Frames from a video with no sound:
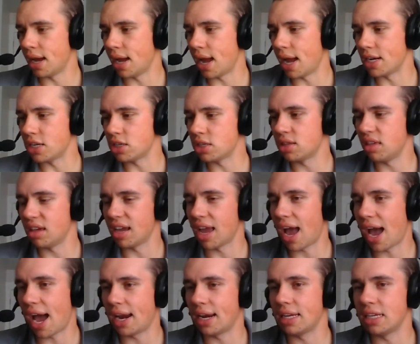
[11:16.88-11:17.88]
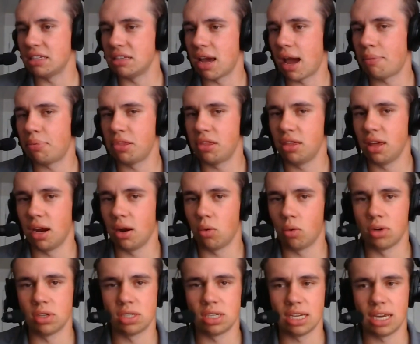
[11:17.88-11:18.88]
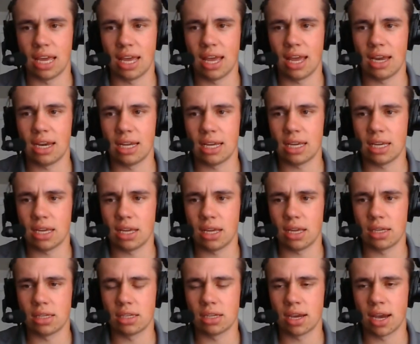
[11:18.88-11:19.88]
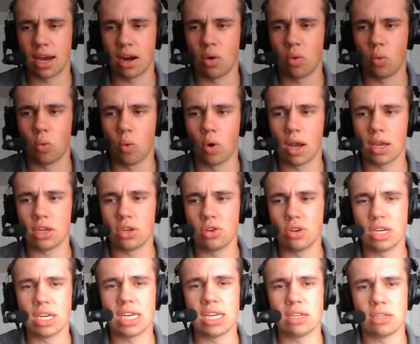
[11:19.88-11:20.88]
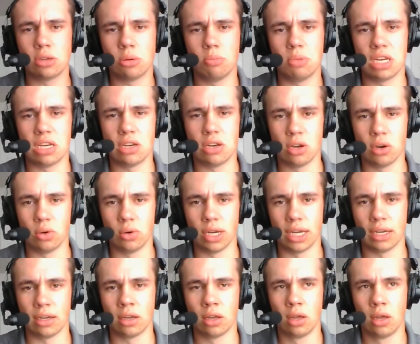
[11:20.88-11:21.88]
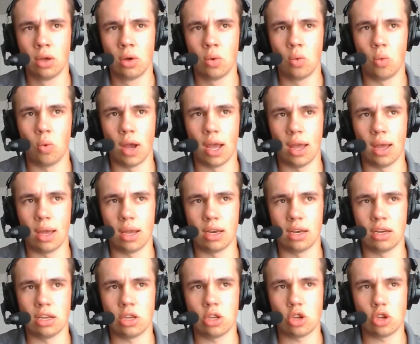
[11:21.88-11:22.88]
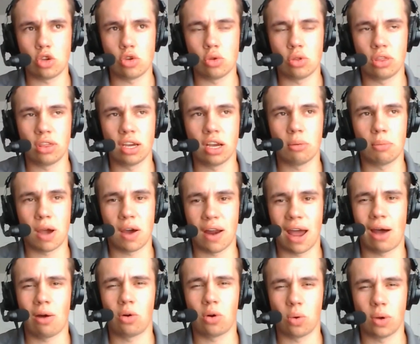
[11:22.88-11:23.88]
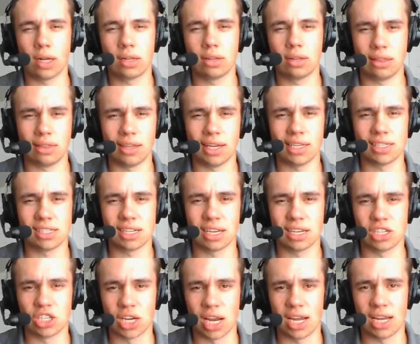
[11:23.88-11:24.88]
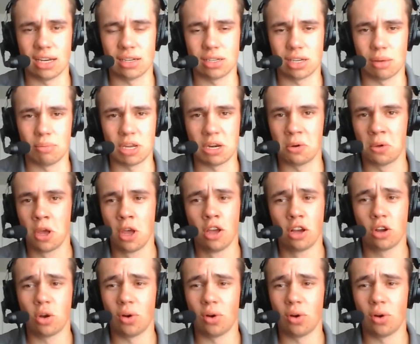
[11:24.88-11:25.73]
I just think adding depth there, once again, is kind of what you need to be doing when you think about how quickly things can change. I mean,